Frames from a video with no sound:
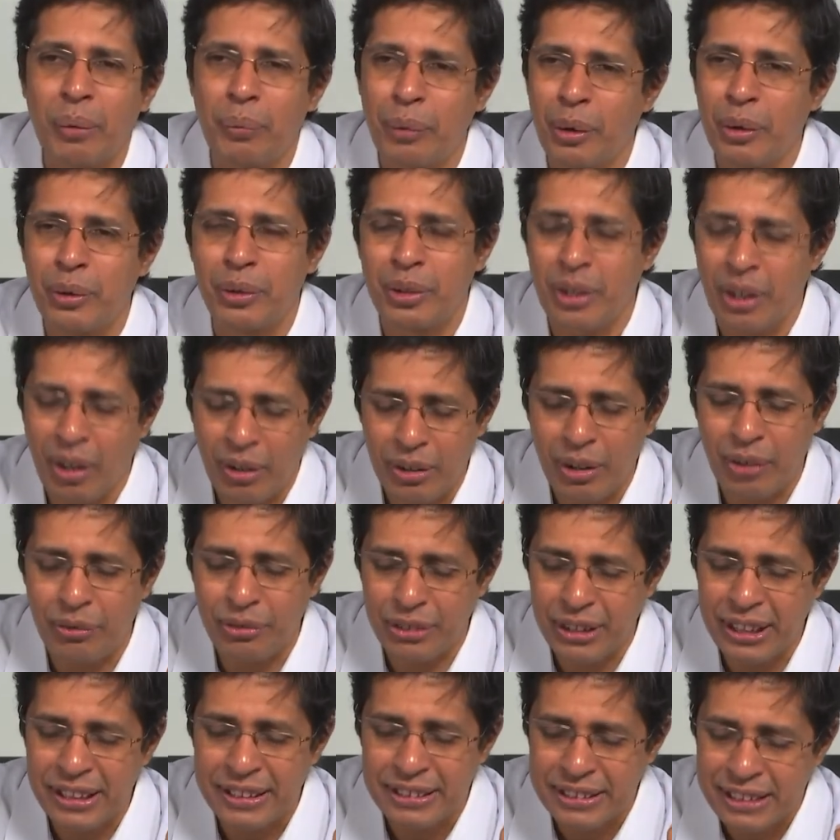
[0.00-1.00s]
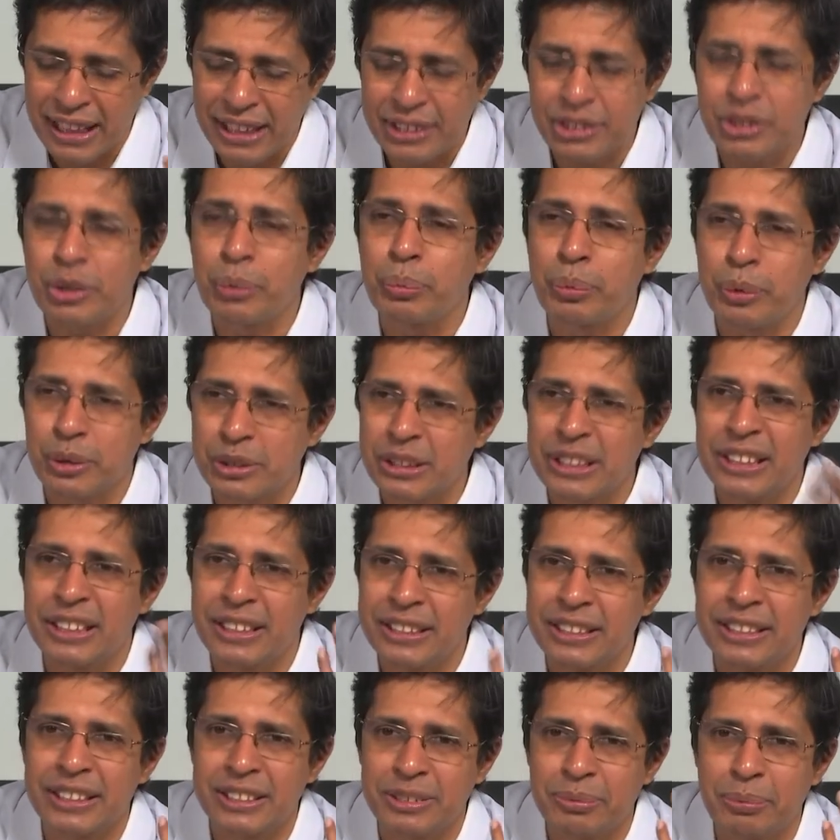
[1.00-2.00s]
about lot of things as you proceed
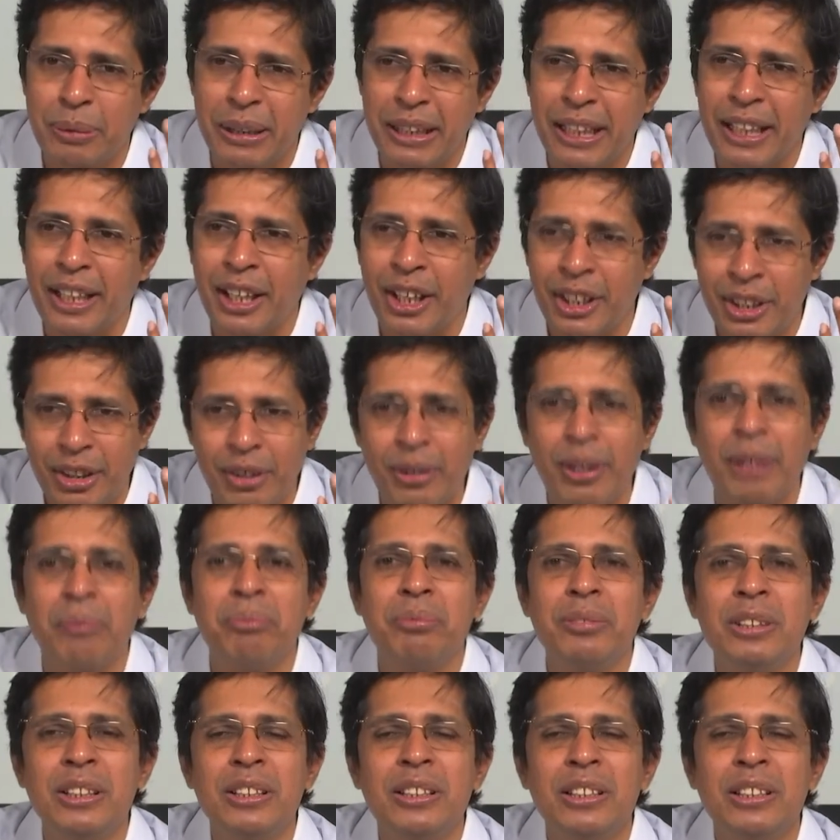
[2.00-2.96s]
in this BTech curriculum.